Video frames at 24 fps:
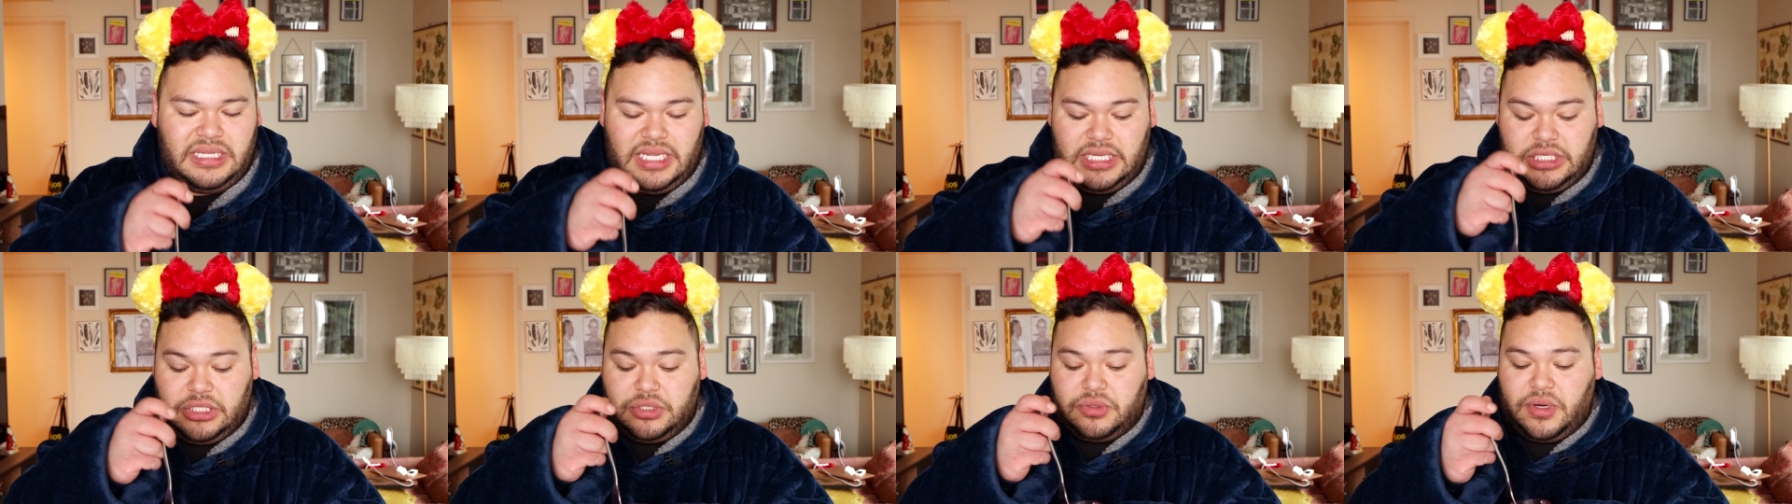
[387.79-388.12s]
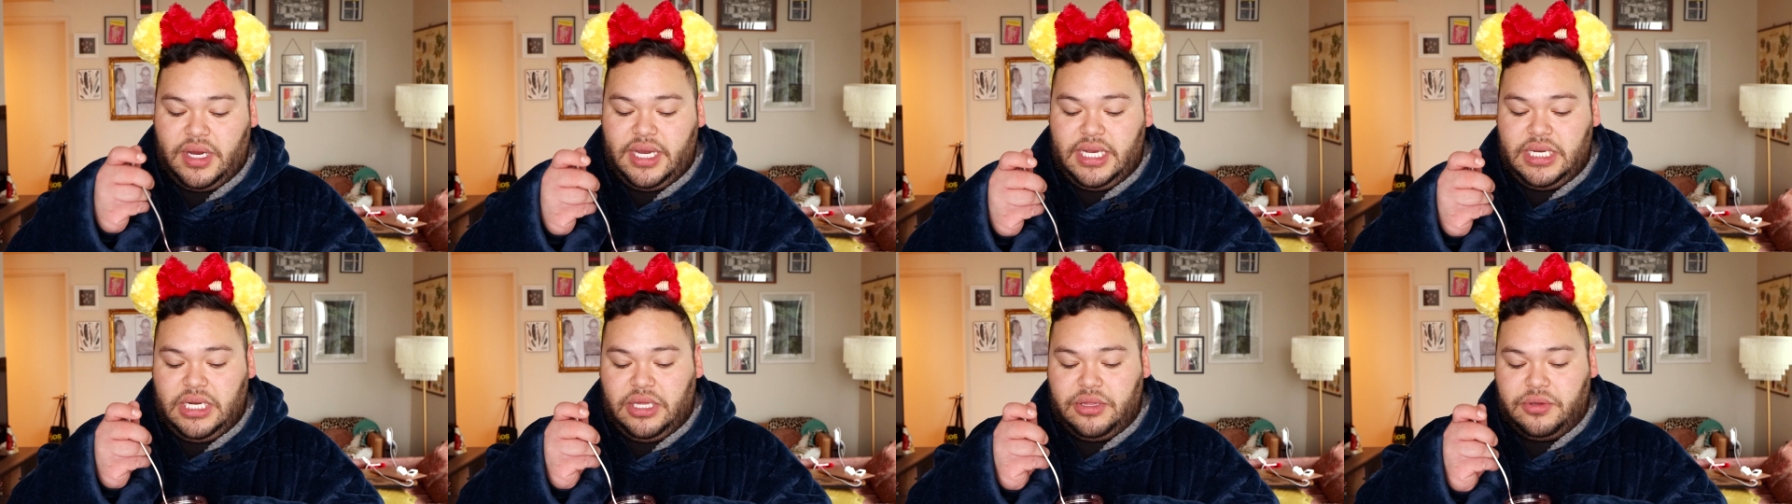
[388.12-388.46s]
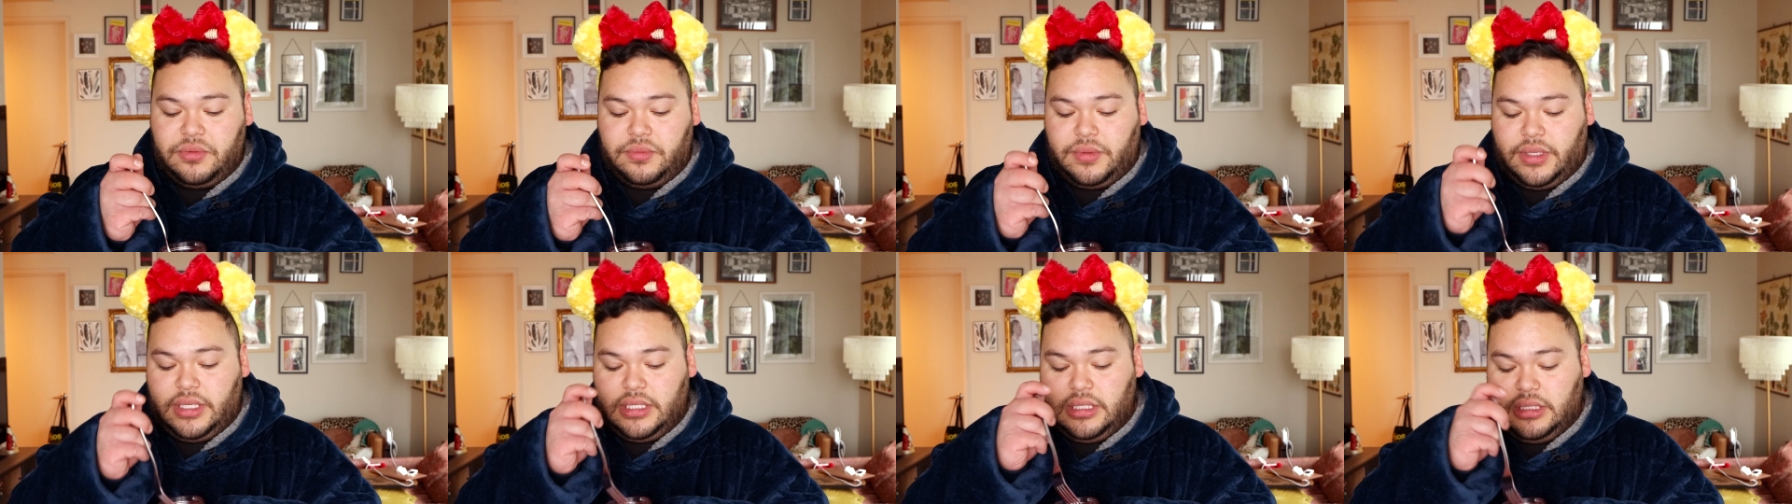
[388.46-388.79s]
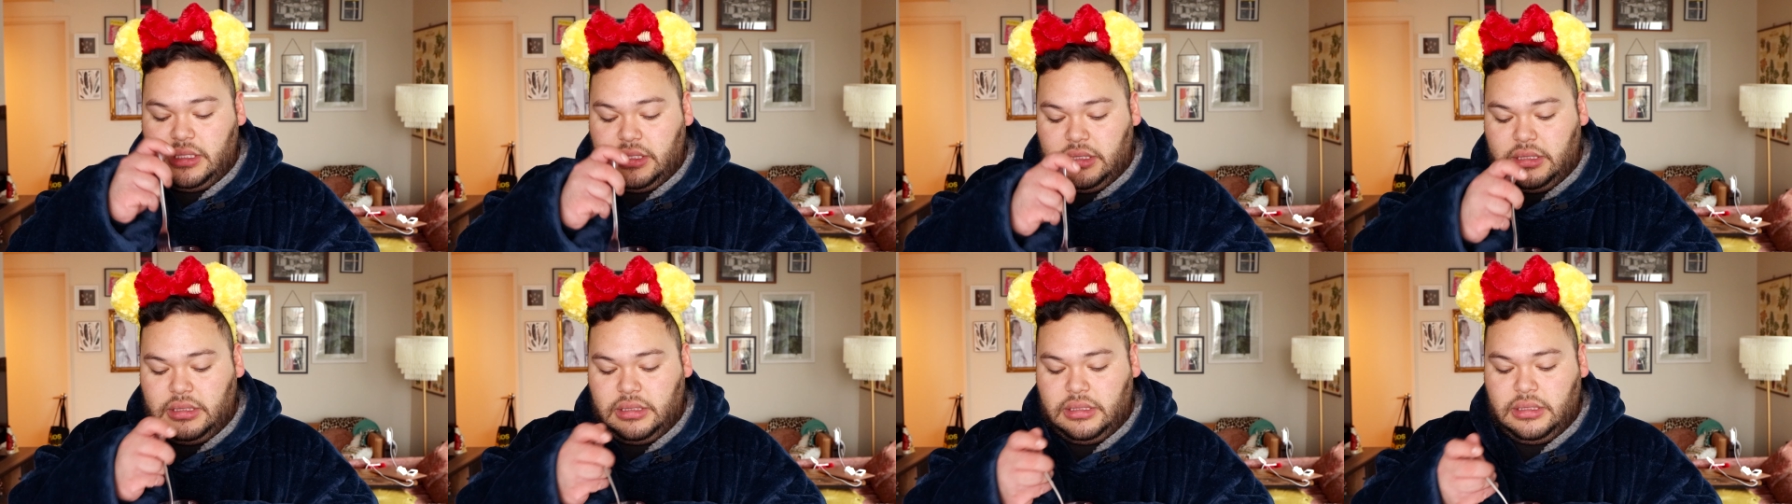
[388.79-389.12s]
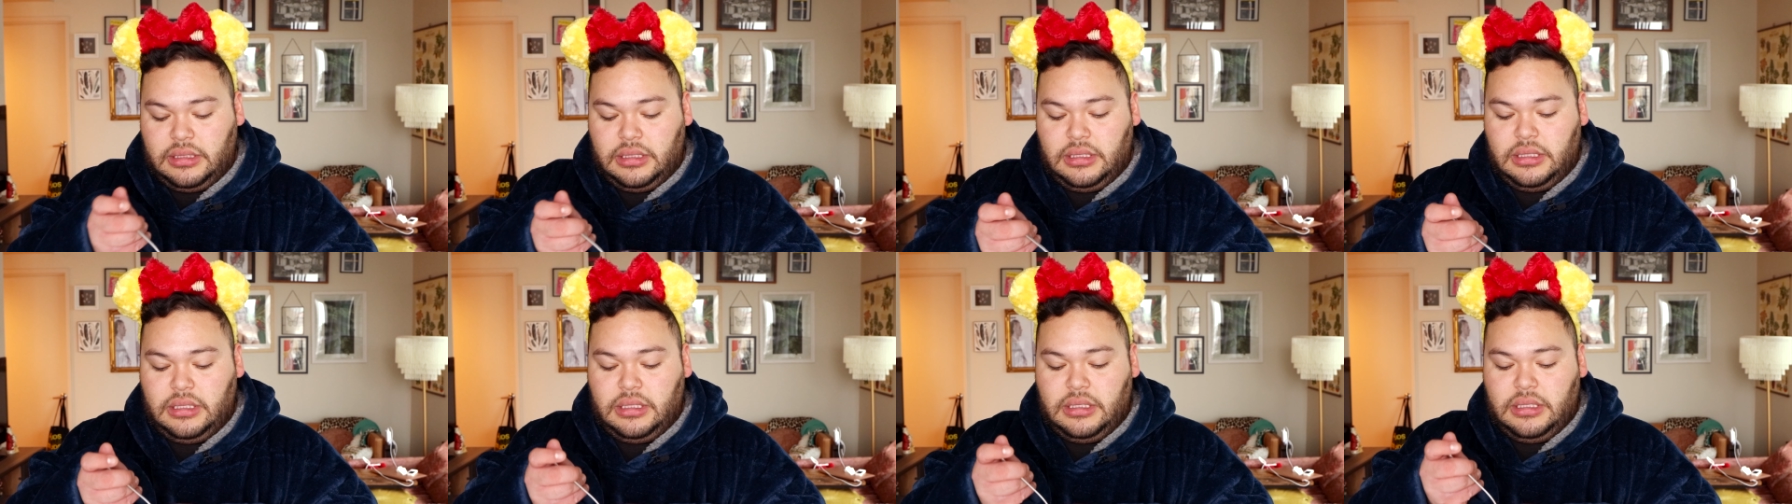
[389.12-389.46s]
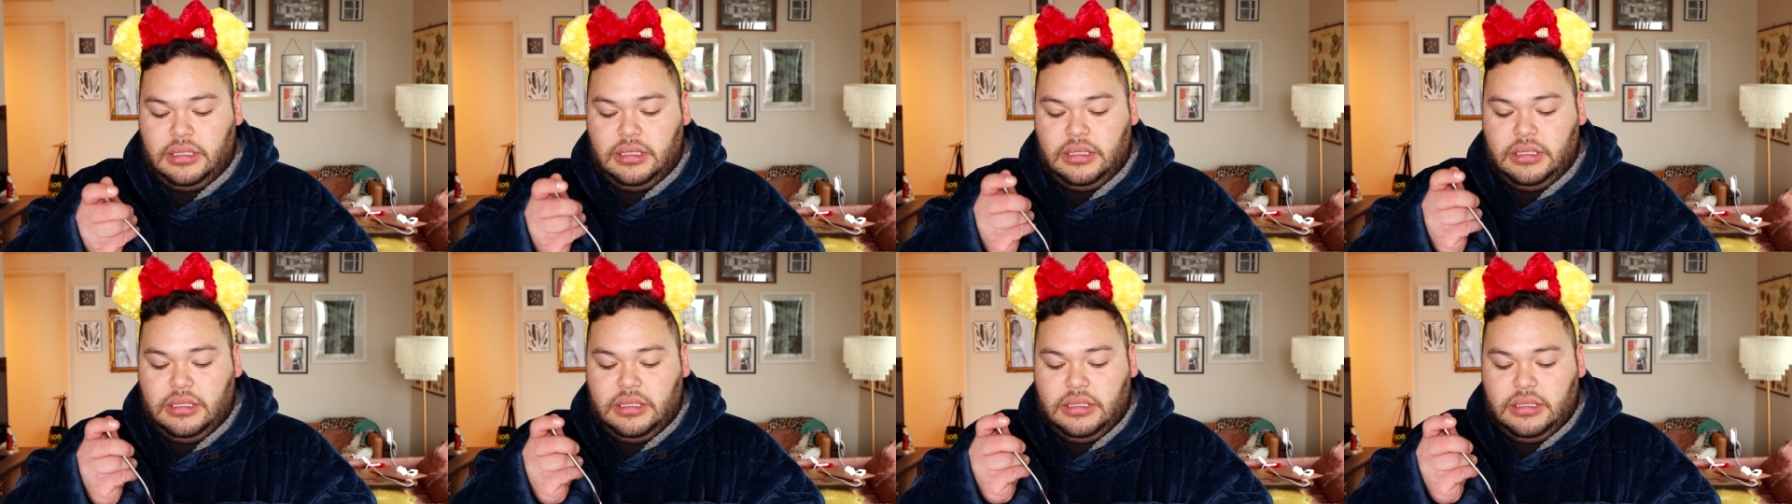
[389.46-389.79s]
Let's try another one.
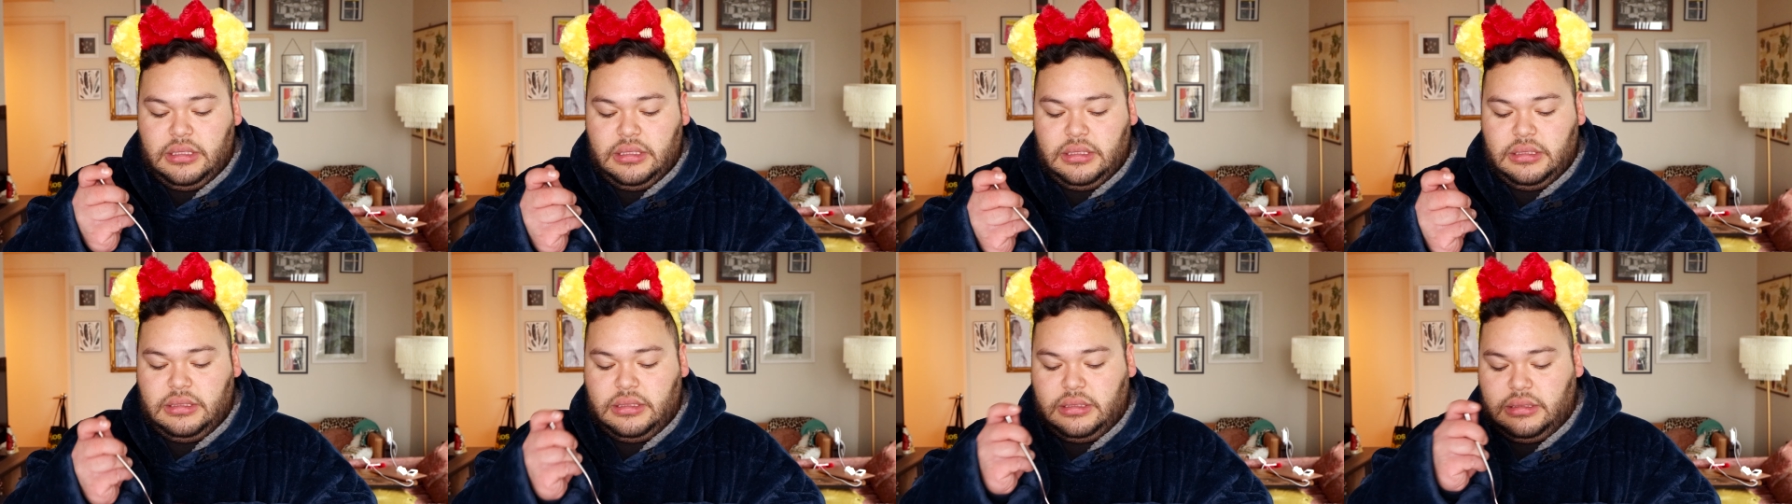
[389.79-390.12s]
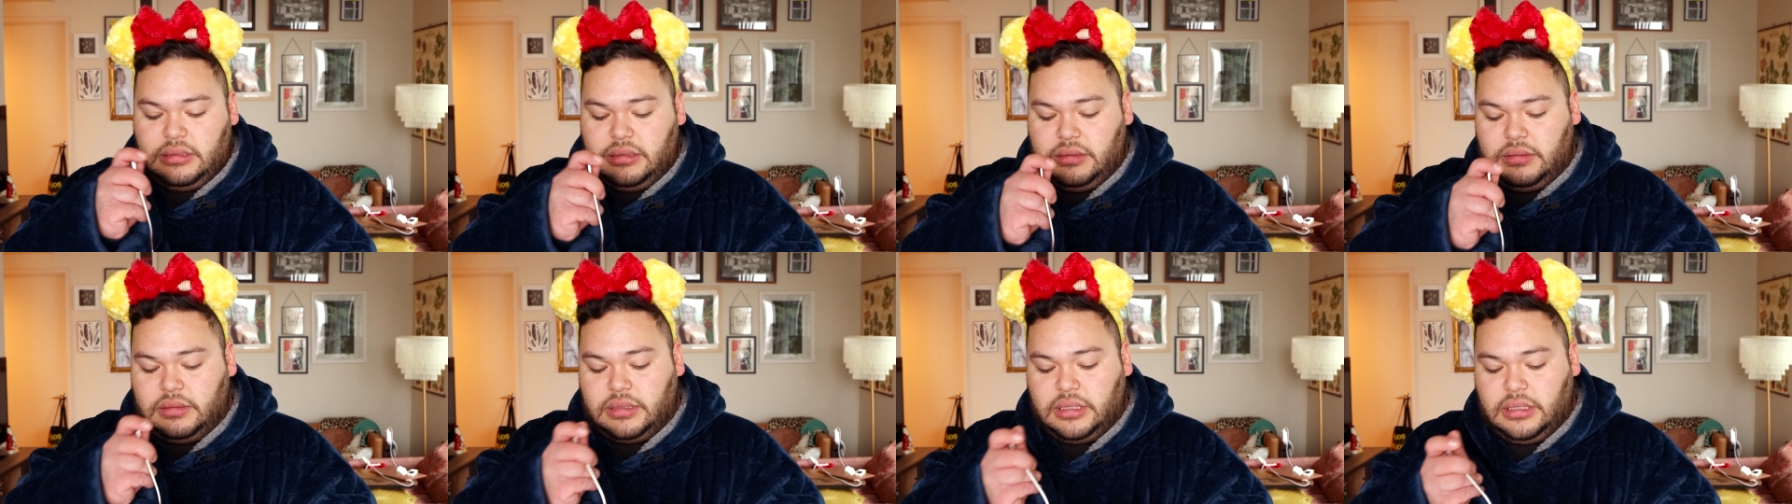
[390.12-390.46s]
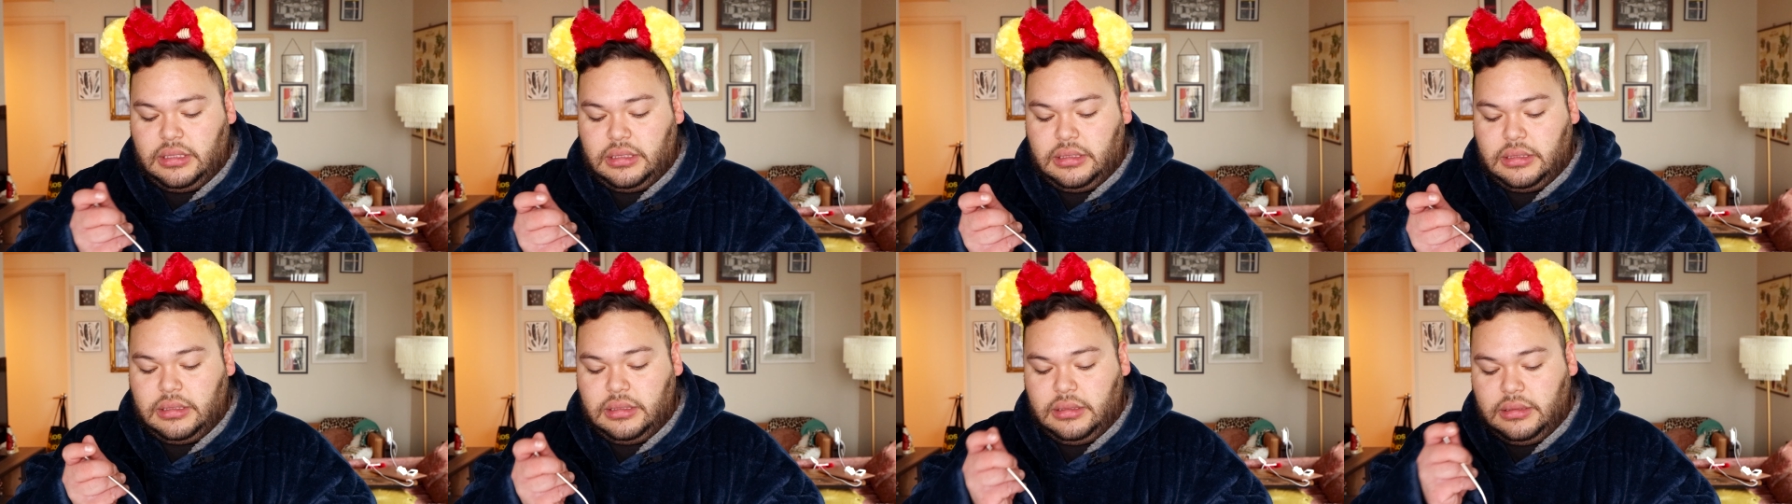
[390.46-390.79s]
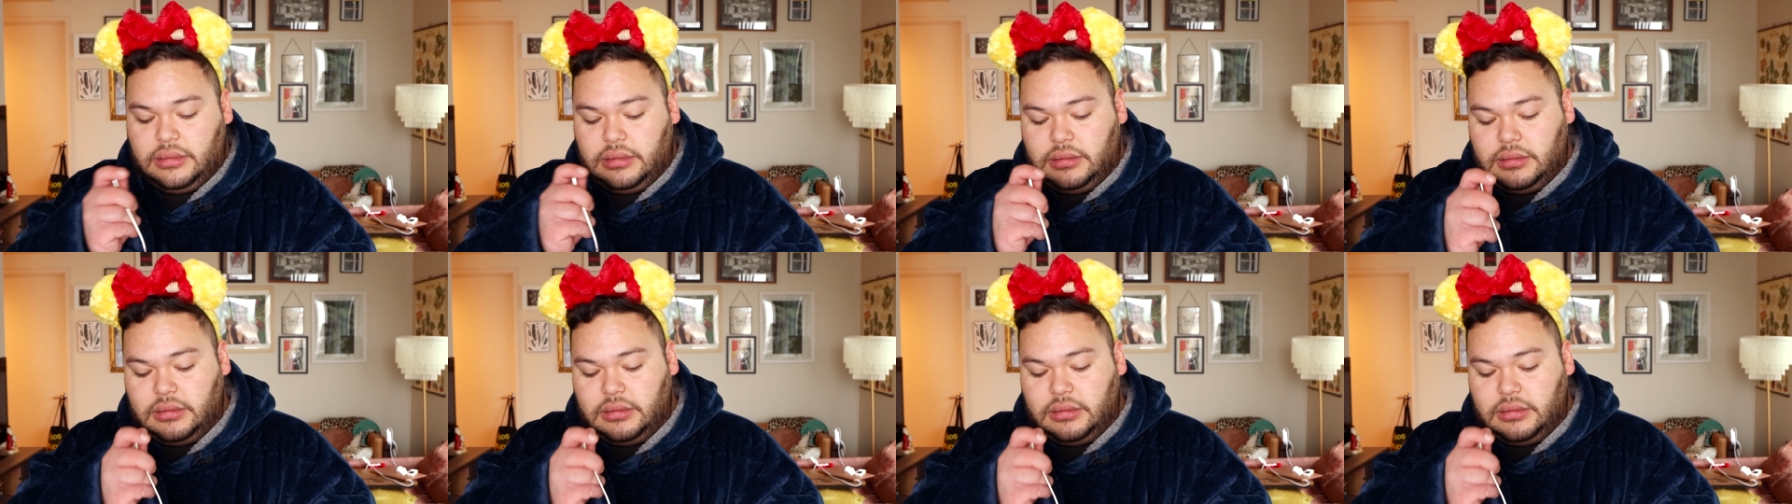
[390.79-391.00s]
Oh, God.